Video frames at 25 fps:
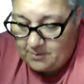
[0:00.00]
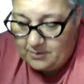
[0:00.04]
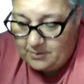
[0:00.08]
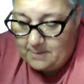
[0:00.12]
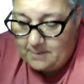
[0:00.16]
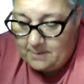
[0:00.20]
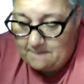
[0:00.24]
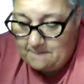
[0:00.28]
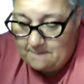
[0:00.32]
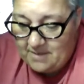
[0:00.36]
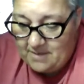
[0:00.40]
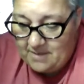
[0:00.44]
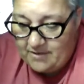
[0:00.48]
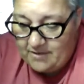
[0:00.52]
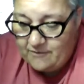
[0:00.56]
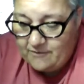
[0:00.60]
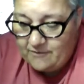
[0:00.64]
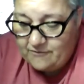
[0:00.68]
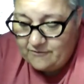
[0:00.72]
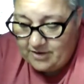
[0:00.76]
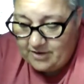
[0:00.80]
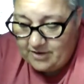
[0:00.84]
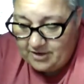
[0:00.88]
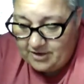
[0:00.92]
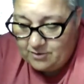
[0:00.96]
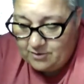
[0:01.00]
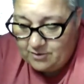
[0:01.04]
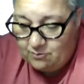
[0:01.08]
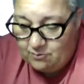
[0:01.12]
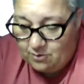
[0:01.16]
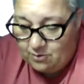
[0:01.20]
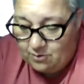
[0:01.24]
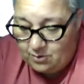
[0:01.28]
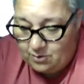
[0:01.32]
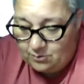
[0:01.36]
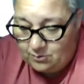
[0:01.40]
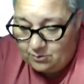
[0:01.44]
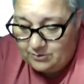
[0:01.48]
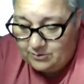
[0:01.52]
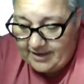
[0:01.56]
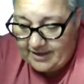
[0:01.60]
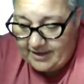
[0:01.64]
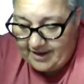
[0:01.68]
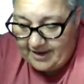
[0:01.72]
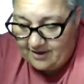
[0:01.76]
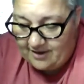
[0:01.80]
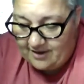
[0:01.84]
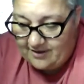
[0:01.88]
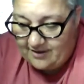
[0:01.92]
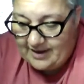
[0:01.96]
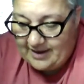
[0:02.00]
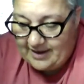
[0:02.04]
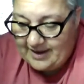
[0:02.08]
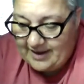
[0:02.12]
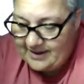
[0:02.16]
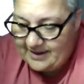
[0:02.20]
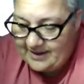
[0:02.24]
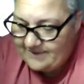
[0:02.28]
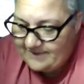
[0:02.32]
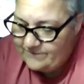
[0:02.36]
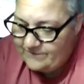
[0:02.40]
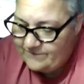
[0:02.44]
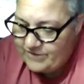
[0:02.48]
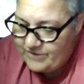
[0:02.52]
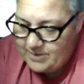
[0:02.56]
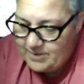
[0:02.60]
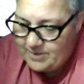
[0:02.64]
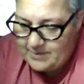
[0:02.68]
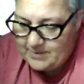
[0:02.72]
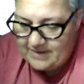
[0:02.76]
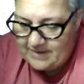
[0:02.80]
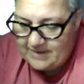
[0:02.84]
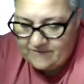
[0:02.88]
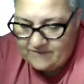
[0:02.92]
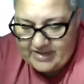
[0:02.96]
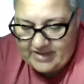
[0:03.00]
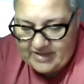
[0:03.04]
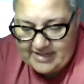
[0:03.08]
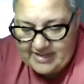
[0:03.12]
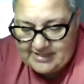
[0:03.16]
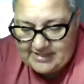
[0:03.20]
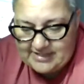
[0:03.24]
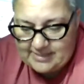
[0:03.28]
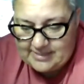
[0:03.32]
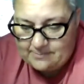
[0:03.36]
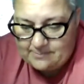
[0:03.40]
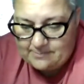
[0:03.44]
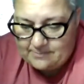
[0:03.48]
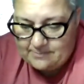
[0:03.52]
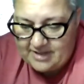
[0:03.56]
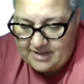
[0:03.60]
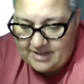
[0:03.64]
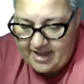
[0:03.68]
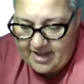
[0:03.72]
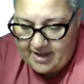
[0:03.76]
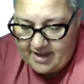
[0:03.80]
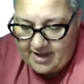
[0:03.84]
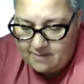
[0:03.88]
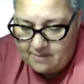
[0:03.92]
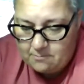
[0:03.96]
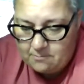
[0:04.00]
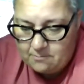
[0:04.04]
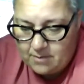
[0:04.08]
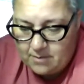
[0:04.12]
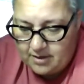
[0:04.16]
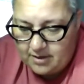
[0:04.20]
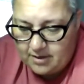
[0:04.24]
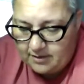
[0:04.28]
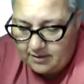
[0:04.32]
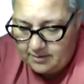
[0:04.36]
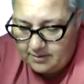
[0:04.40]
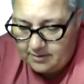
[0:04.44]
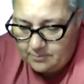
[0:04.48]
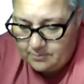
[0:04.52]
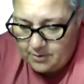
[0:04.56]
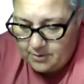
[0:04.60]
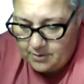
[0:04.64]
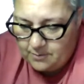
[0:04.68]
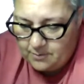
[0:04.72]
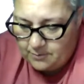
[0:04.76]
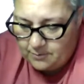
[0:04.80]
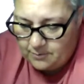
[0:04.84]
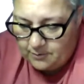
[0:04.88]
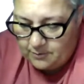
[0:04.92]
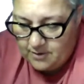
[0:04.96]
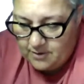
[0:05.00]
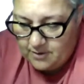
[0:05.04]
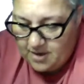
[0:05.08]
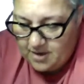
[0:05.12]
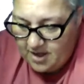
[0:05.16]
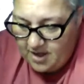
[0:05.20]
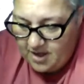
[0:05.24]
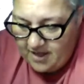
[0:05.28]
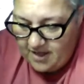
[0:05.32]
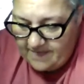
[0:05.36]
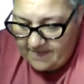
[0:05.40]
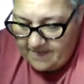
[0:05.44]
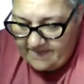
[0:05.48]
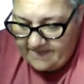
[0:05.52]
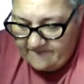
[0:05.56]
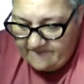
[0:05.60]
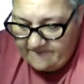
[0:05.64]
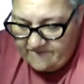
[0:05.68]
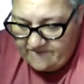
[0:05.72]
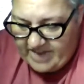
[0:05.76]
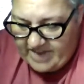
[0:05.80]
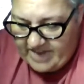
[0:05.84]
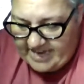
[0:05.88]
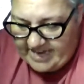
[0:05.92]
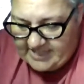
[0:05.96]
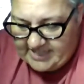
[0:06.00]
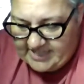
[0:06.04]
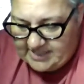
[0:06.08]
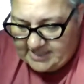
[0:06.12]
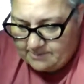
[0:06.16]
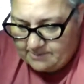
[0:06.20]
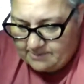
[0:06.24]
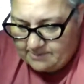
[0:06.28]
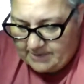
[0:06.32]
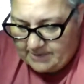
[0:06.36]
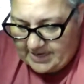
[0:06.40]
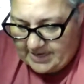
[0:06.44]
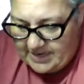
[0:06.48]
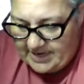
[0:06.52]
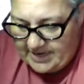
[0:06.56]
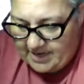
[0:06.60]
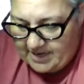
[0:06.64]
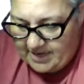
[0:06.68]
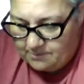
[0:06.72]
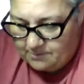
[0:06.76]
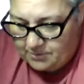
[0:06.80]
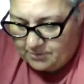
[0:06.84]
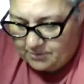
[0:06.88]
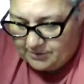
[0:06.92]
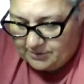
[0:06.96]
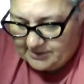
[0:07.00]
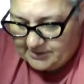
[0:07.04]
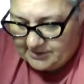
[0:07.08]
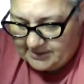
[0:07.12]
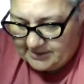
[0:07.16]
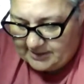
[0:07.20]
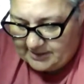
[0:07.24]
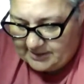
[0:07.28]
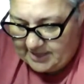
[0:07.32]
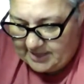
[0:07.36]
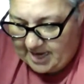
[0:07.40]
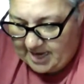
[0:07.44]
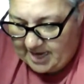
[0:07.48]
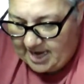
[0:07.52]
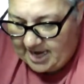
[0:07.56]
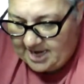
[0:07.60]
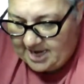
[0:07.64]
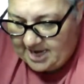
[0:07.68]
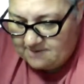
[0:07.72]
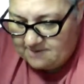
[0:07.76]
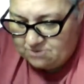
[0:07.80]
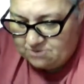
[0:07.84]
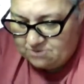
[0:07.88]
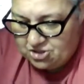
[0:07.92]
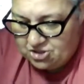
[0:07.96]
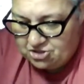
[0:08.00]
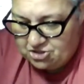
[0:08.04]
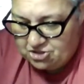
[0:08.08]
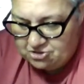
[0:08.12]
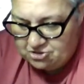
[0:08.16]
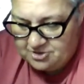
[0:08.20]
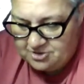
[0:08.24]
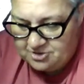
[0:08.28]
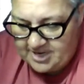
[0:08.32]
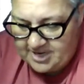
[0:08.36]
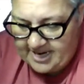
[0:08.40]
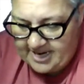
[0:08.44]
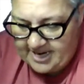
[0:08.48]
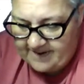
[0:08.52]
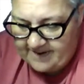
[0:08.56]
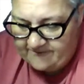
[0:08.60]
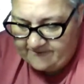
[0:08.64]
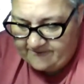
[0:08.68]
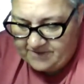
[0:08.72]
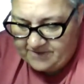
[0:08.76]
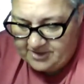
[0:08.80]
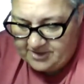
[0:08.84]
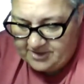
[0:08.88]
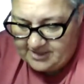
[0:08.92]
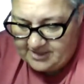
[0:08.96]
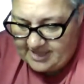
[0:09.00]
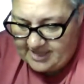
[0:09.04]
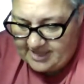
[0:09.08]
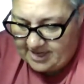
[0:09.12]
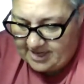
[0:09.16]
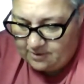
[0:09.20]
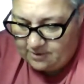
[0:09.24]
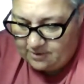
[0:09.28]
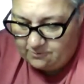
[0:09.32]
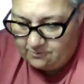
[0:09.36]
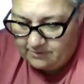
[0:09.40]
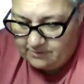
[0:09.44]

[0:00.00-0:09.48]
motherfucking roll now. I can feel my face and neck mottling purple, the veins in my neck pulsing. I'm sure Nick feels like a